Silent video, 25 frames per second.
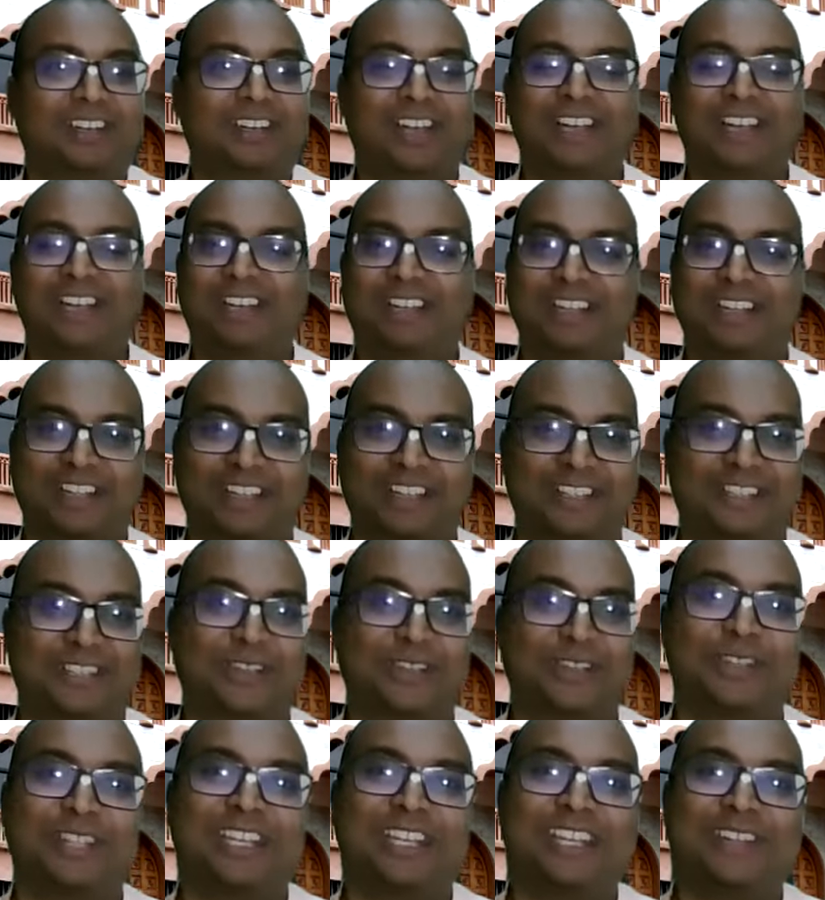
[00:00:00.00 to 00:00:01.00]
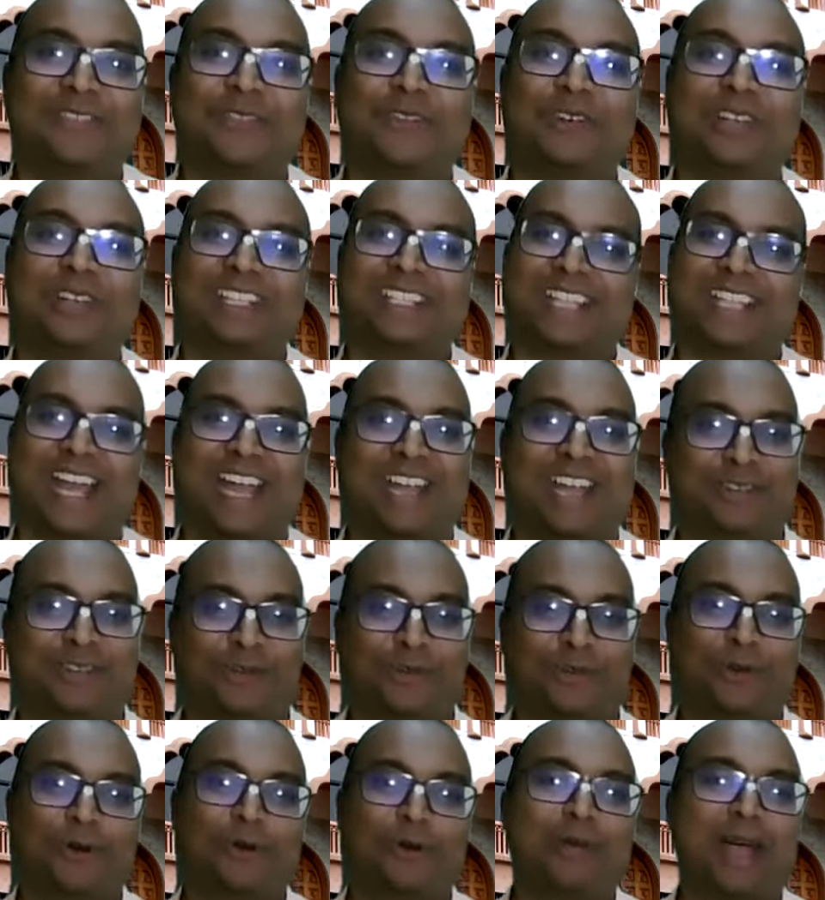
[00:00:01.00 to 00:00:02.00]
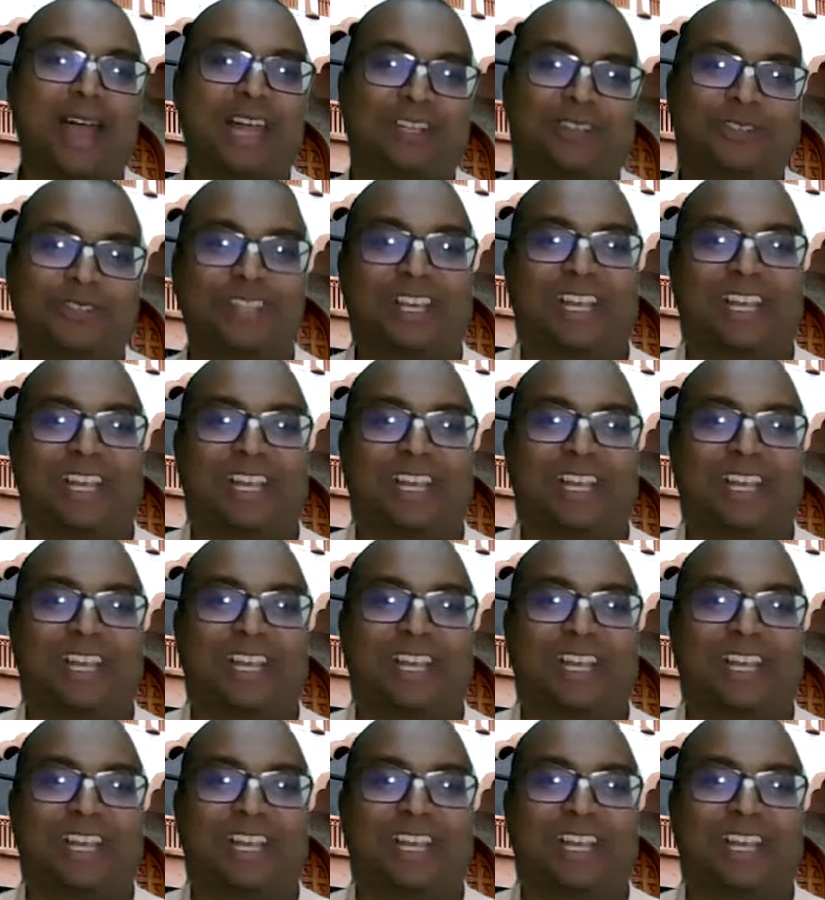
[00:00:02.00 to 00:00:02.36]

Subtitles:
Right? And so the devotees had to go back